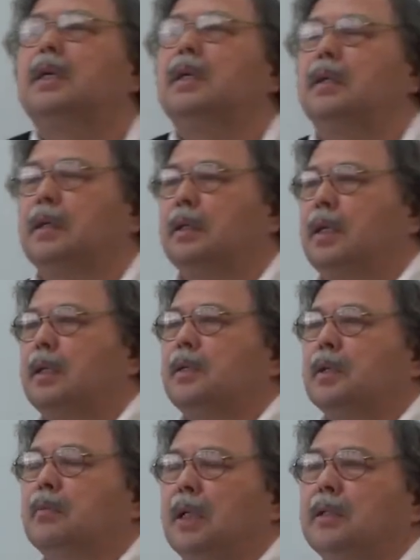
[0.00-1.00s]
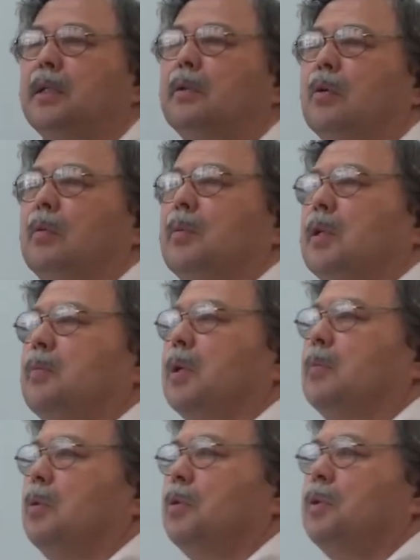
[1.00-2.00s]
the actual multinomial
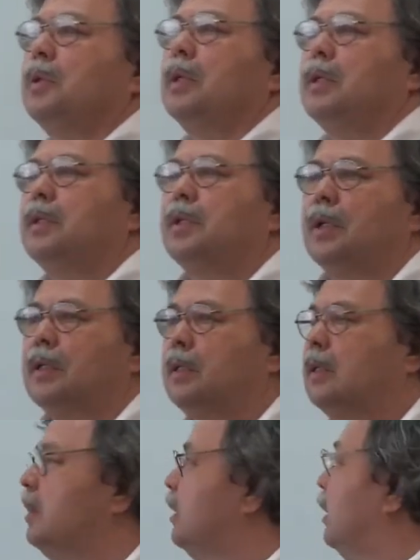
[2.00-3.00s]
proportion is just